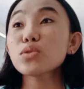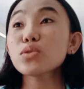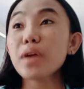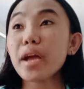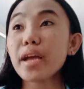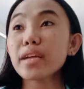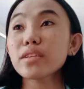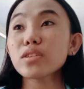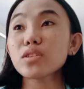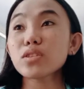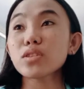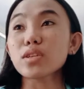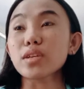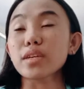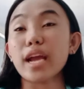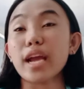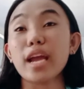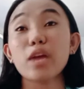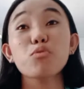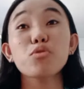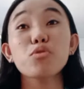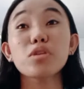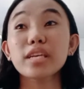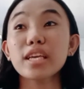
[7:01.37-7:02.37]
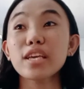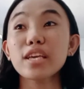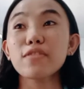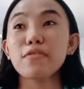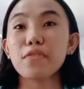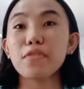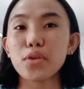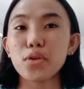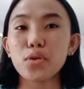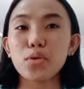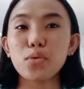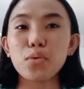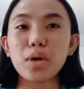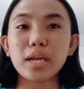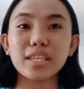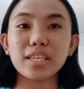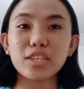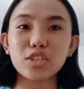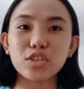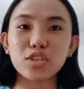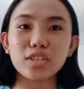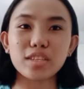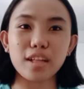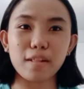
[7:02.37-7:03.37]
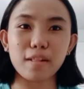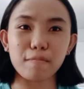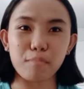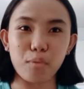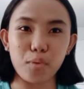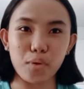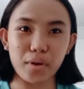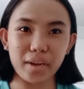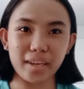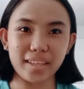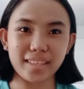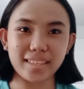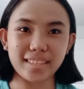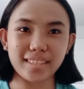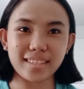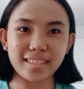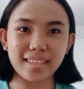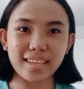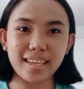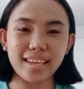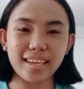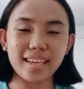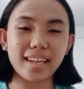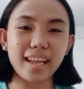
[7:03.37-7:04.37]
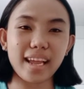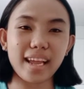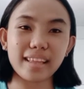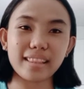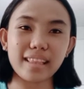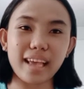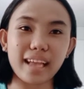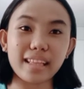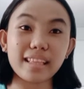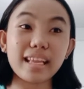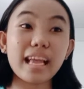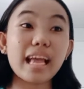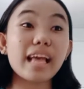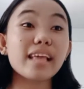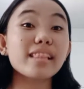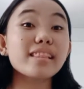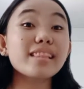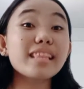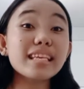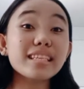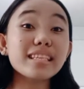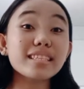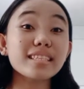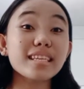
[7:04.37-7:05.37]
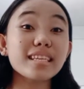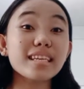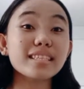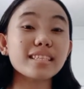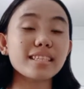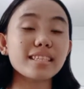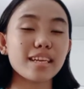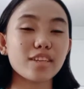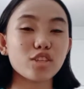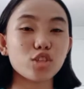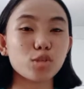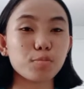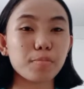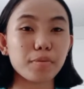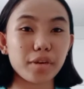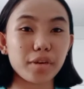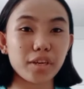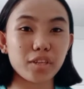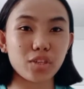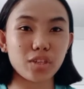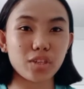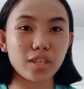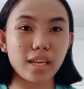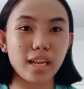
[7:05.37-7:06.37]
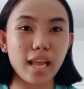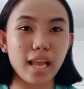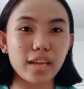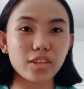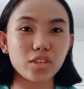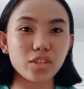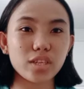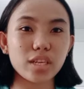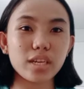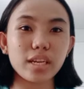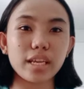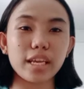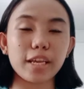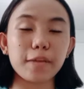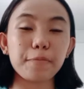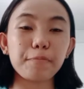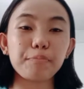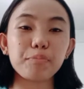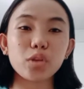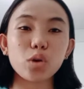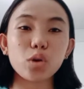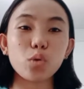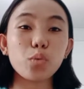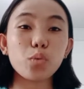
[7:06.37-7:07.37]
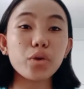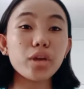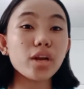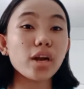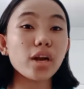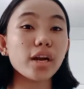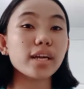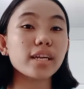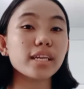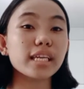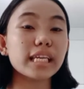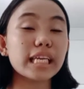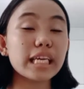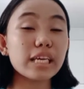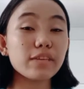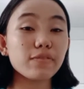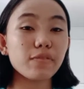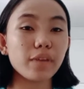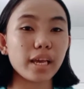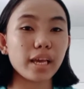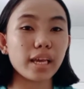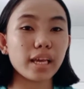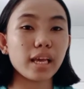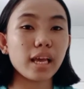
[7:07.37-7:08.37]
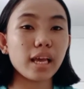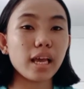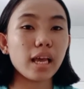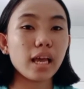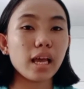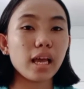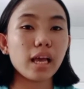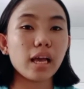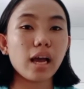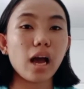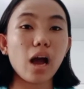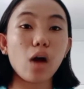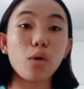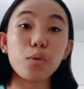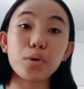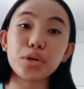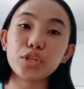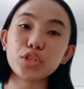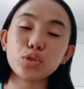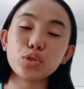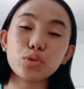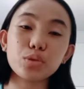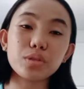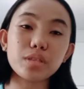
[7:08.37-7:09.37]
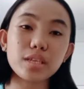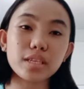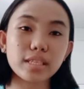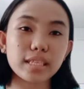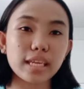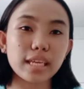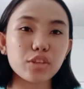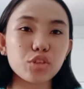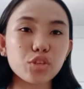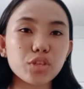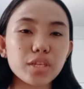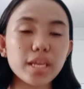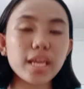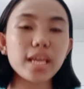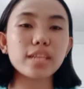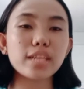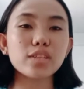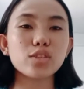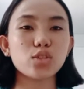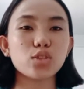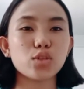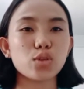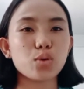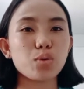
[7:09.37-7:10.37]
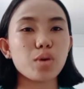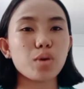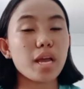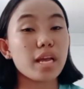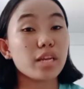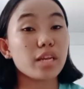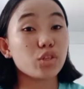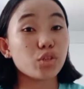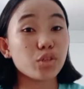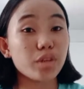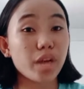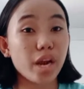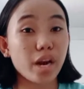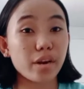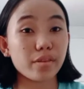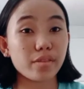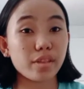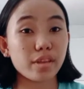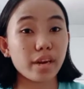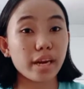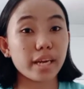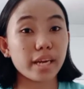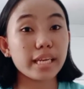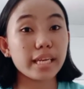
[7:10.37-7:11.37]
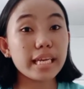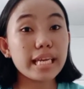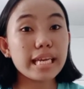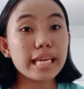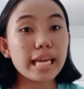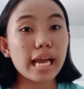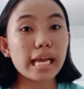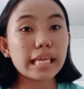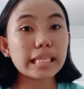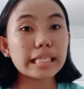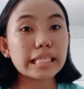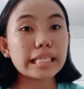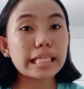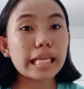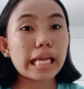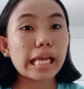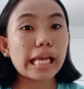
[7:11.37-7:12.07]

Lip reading: answer? I will give you additional points. Like that. This is inspirational actually. We are giving our students a chance to share their ideas